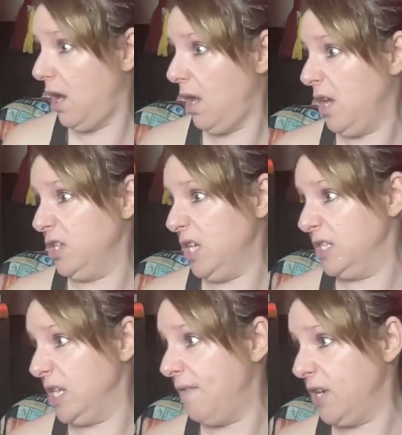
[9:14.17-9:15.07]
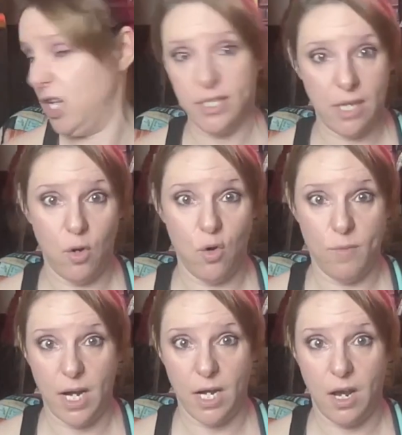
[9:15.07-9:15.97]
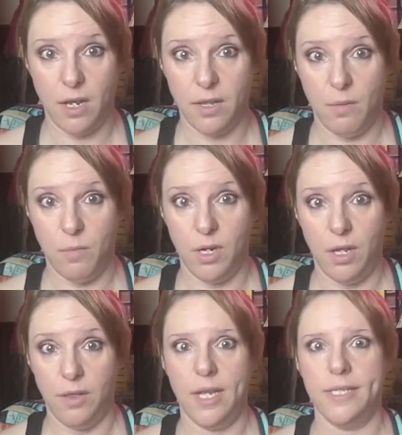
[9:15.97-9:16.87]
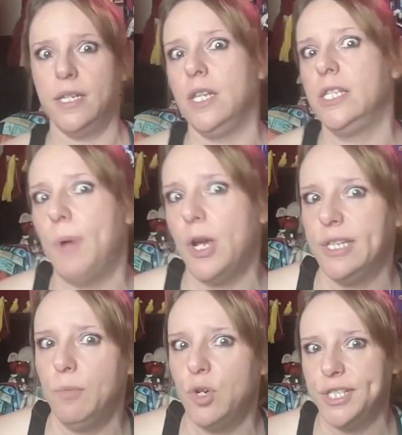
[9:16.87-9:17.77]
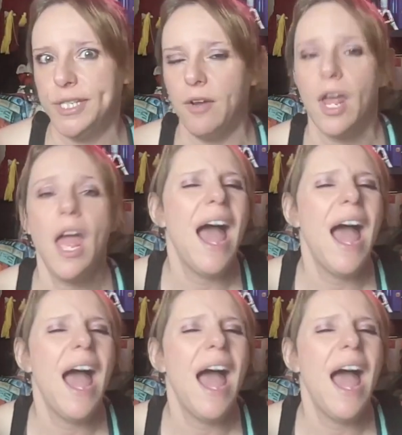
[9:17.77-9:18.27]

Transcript: there's this evidence, and oh my God, and then we did this, and this person was scared.